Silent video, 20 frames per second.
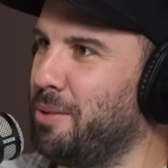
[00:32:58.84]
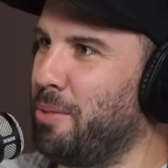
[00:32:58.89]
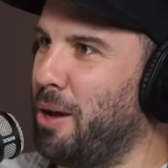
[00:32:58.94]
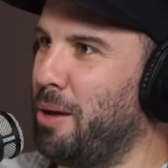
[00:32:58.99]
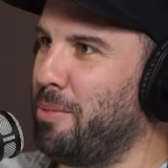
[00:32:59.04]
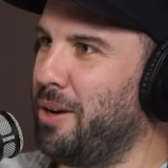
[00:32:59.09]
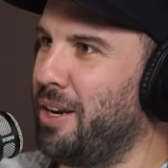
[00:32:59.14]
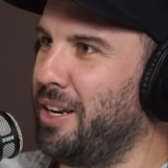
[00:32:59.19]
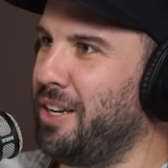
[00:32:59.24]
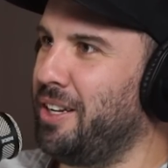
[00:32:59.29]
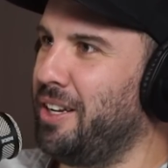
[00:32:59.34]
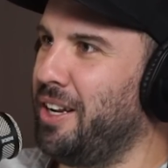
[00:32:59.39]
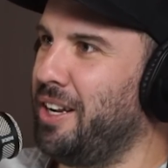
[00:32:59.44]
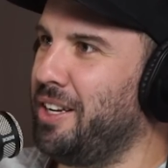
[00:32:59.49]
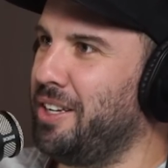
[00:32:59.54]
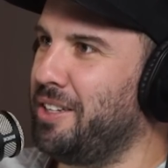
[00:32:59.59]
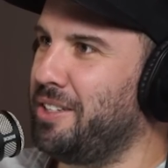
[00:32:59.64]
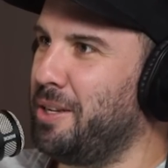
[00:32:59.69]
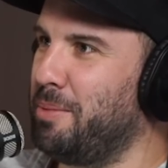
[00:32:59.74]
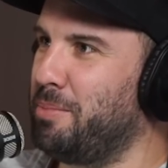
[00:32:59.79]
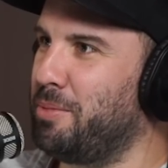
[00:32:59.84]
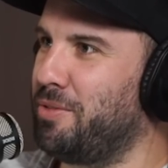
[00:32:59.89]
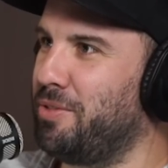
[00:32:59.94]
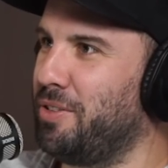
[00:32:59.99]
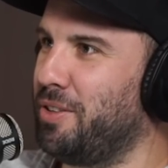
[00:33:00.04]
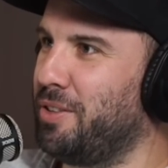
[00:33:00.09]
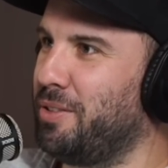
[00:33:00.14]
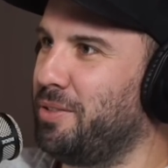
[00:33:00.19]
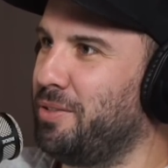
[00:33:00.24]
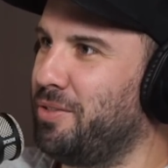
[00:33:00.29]
the moment. Any tips
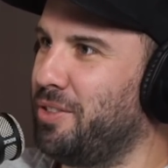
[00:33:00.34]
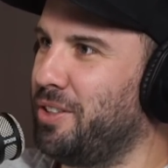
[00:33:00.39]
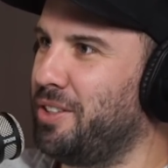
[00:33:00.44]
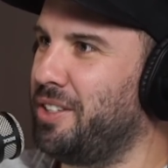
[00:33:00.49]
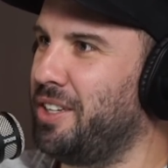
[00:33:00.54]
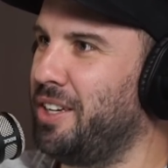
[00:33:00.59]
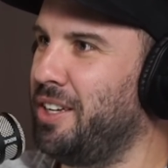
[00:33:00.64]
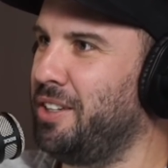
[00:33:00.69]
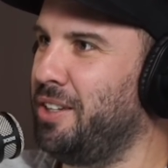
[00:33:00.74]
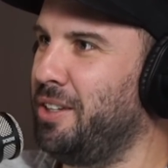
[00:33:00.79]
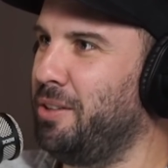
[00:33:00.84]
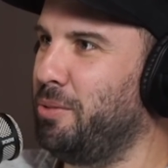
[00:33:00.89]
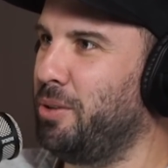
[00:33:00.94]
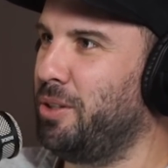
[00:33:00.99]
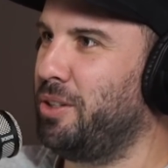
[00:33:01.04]
for teething?